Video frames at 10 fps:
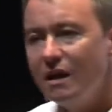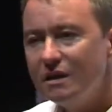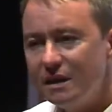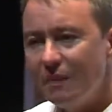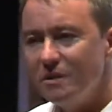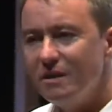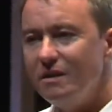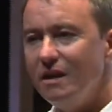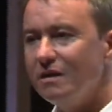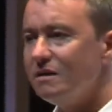
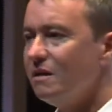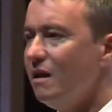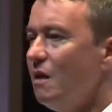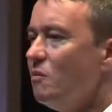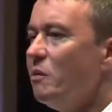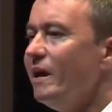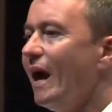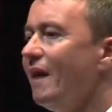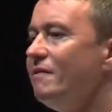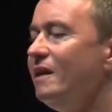accepted this, but we
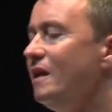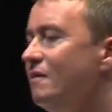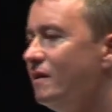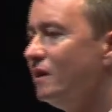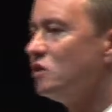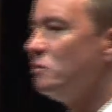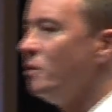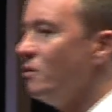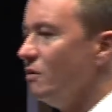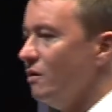haven't even
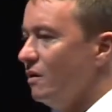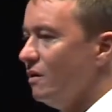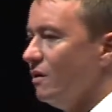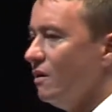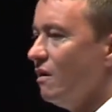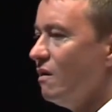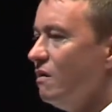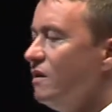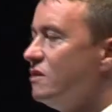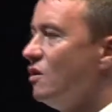explored
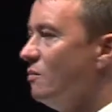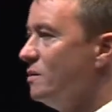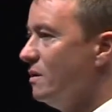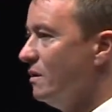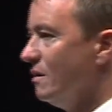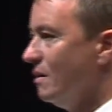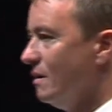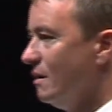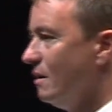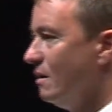this option?
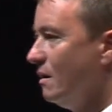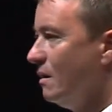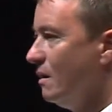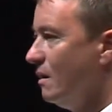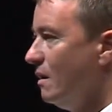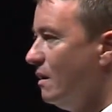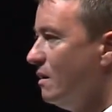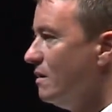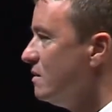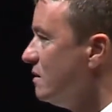
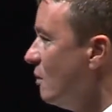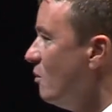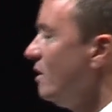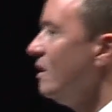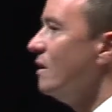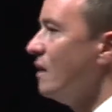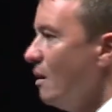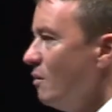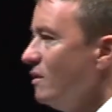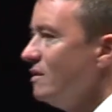That someone can
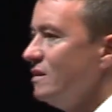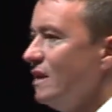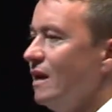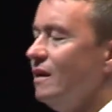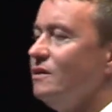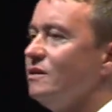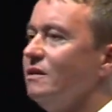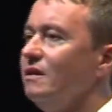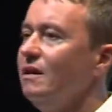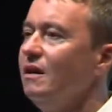come on the stage,
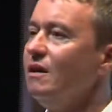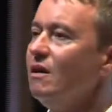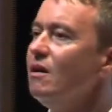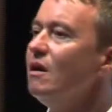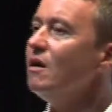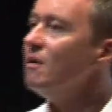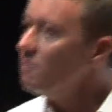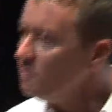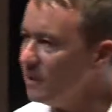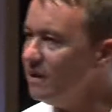
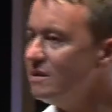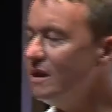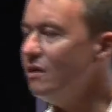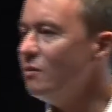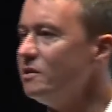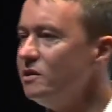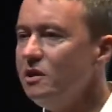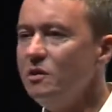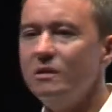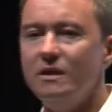be sitting
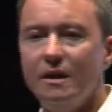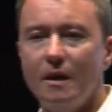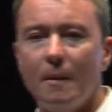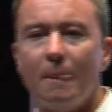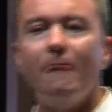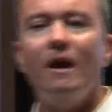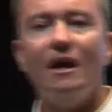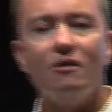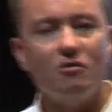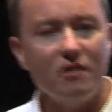opposite you at dinner,
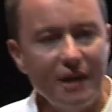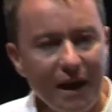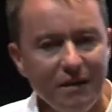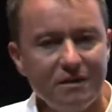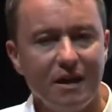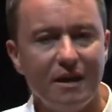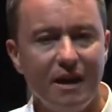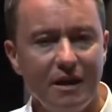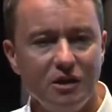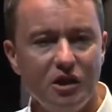and create
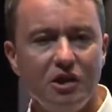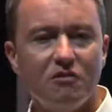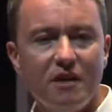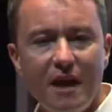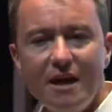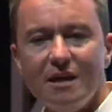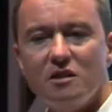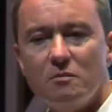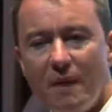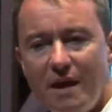an energy, create a
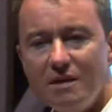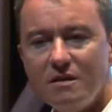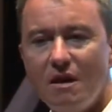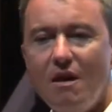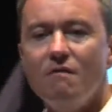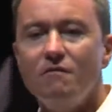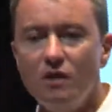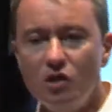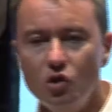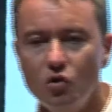space
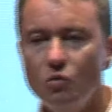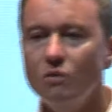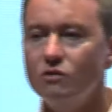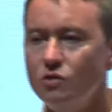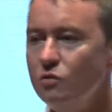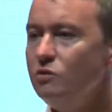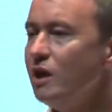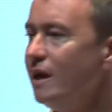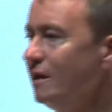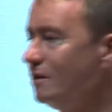for you to
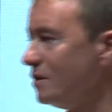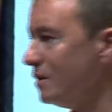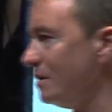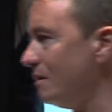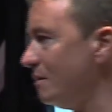change.